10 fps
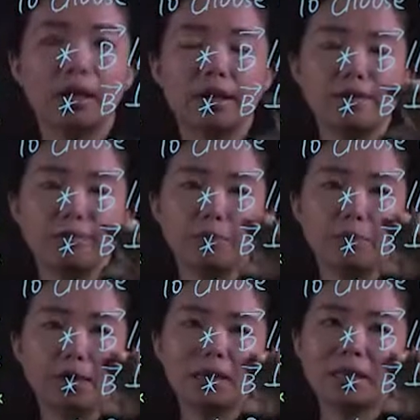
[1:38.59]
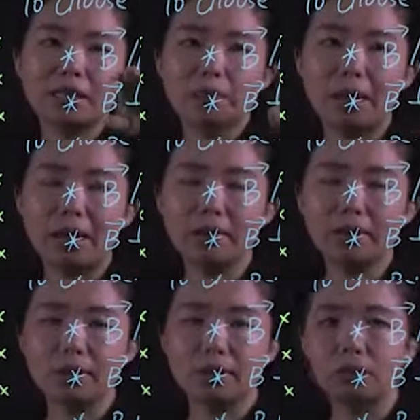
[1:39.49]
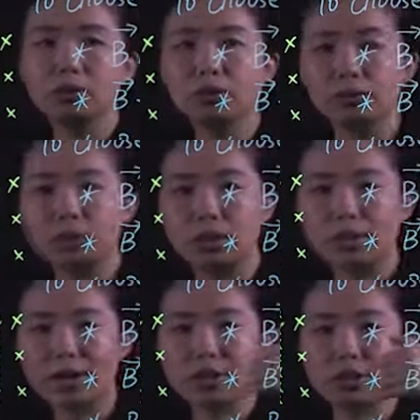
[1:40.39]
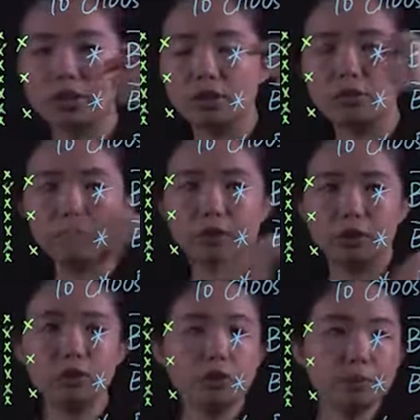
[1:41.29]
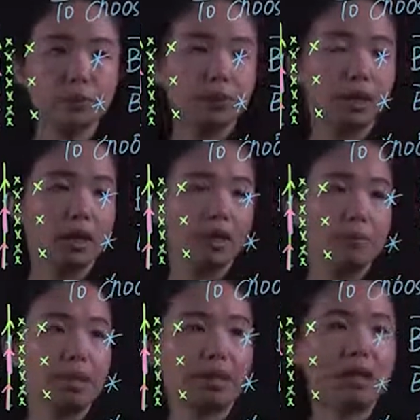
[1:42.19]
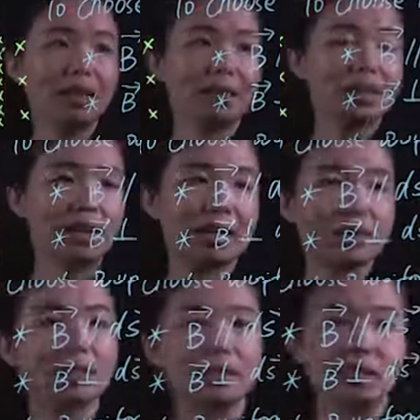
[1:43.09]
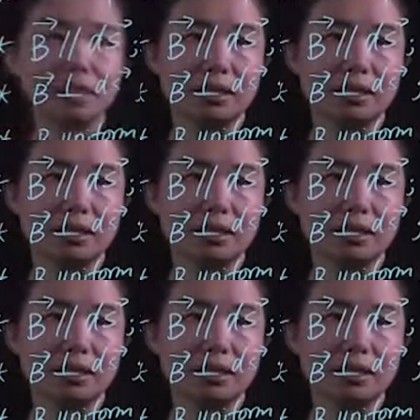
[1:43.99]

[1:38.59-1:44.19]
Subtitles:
If B is parallel to the direction of your loop, B dot ds is